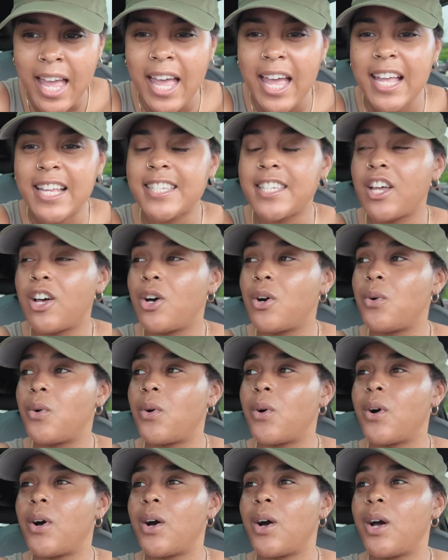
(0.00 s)
And so
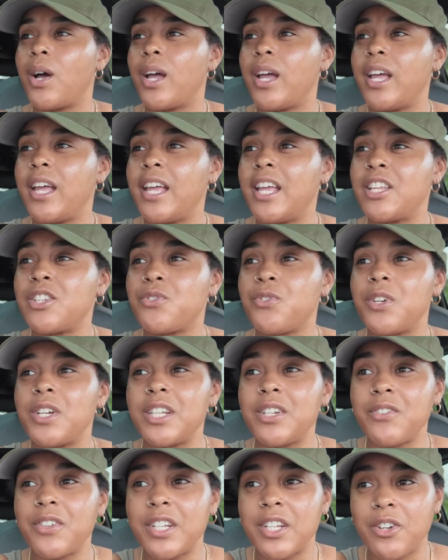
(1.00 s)
it's
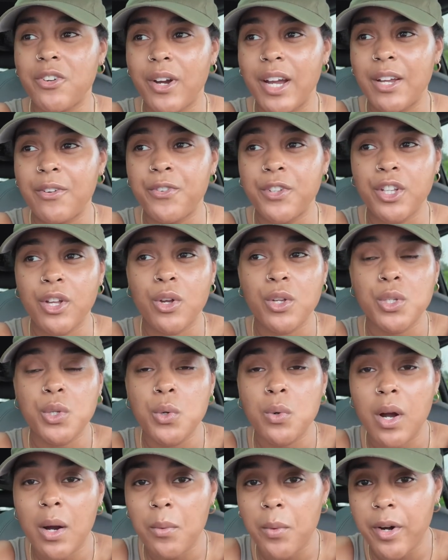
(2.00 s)
really, really great for those
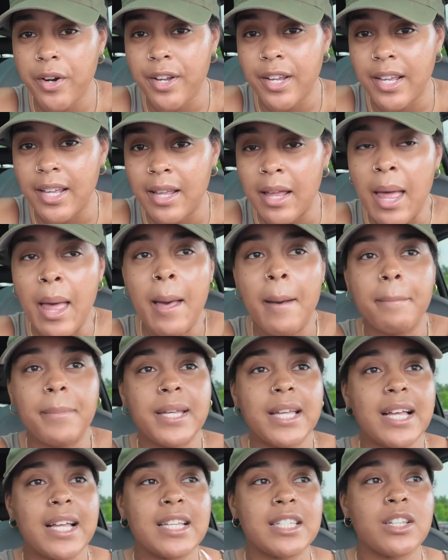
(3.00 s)
who are working,
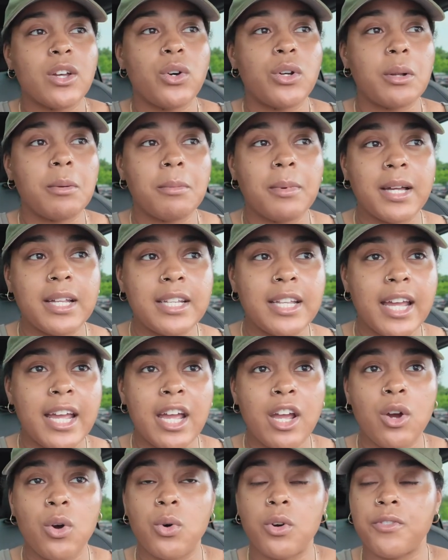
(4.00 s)
because on a
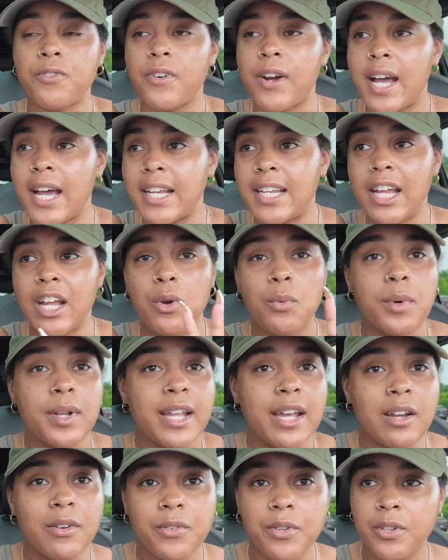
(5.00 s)
Monday or Friday,
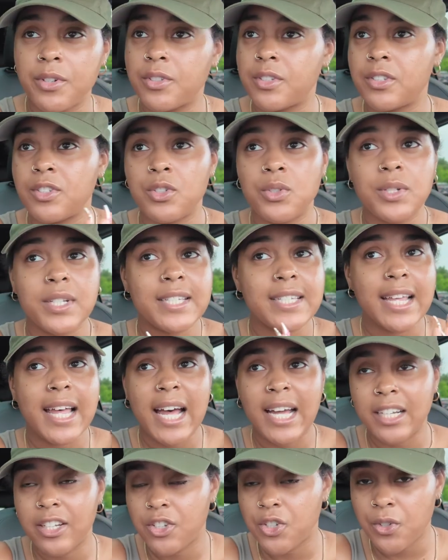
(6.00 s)
whenever you
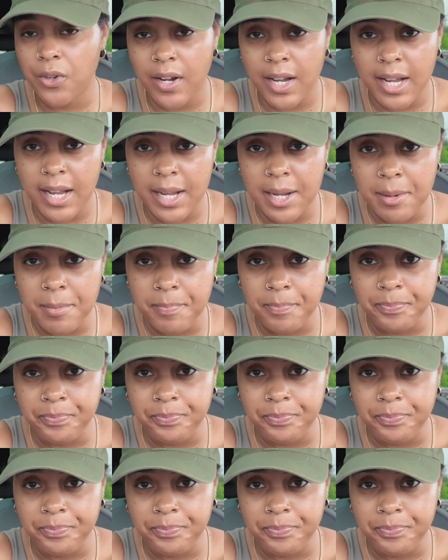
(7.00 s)
decide to trade,